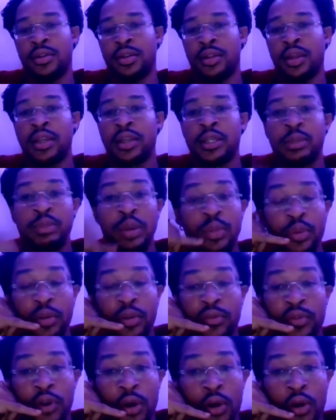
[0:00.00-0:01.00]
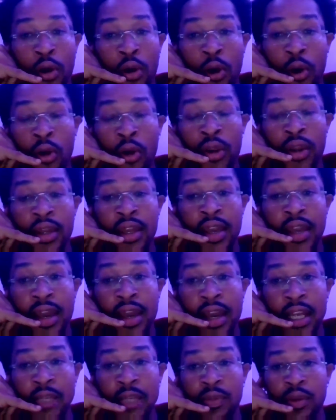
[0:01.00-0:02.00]
There's some people you've not called in
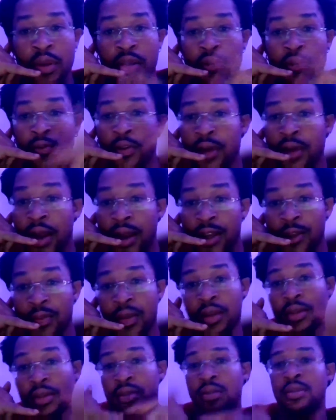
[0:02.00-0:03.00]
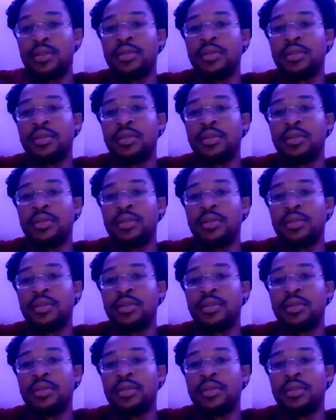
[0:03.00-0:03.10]
years because of one argument